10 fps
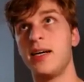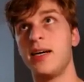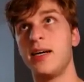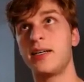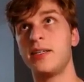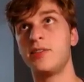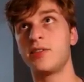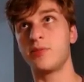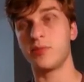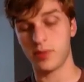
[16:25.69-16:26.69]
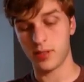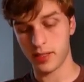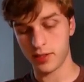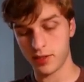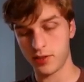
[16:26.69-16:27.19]
I can just I
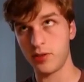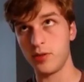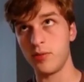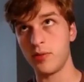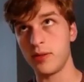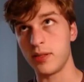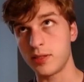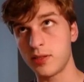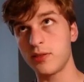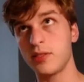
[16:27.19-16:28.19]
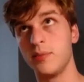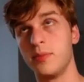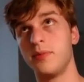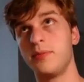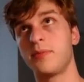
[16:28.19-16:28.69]
can just do the star symbol.